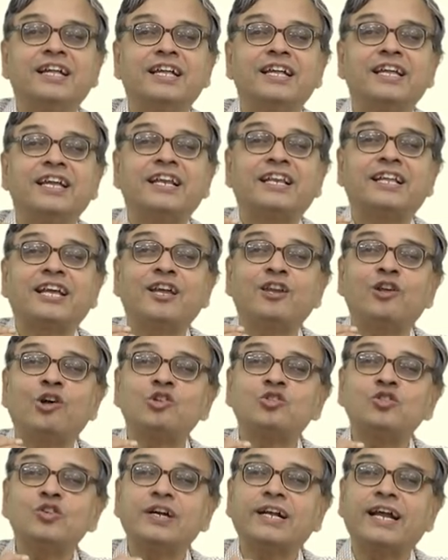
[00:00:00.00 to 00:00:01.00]
It can
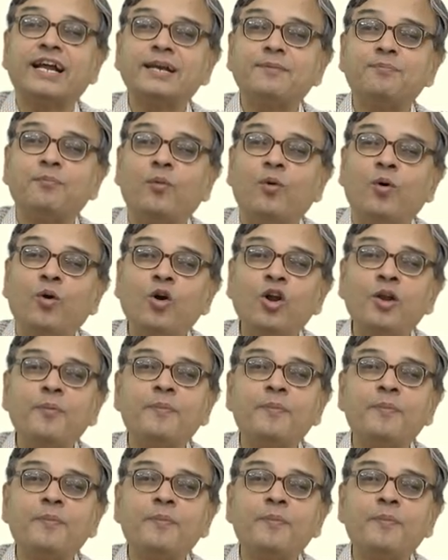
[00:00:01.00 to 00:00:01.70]
also cut more